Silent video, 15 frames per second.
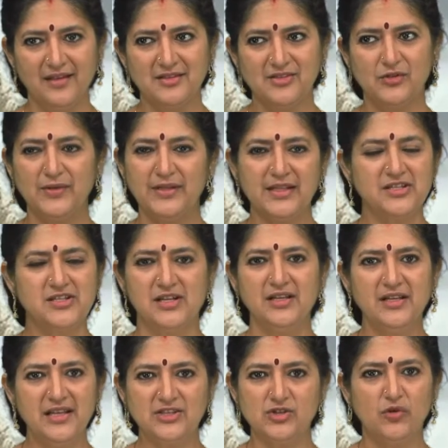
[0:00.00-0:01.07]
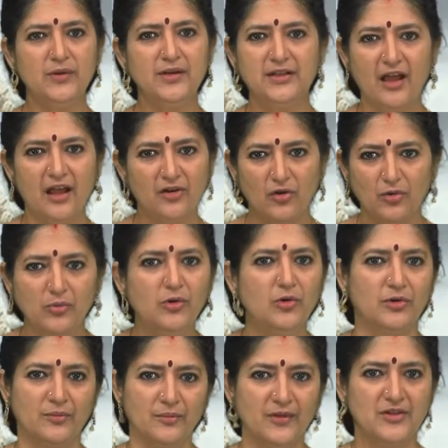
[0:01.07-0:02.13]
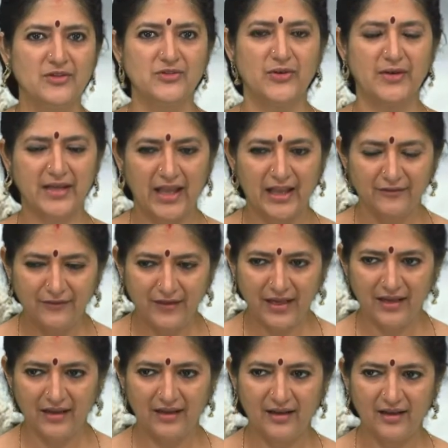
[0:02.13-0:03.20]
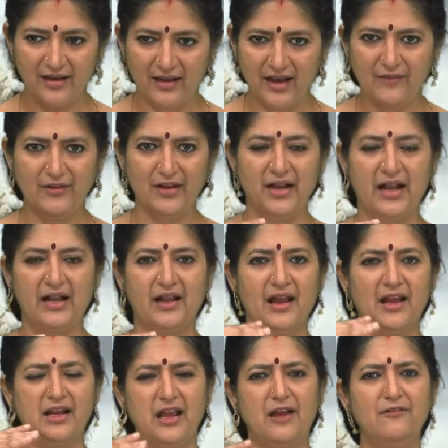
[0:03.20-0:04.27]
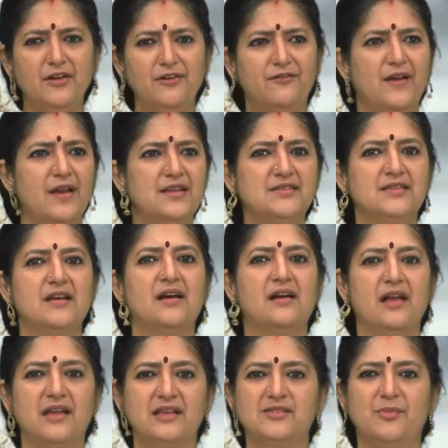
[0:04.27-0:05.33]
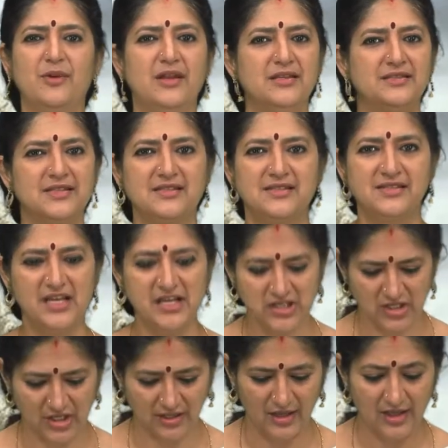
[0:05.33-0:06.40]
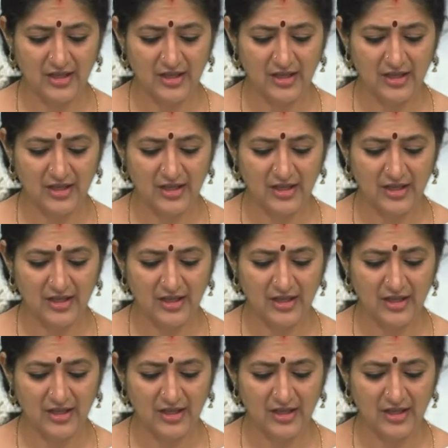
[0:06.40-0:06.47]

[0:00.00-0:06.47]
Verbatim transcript: So when the journey is over, they are no more. So at every level, every phase, the experience is changing.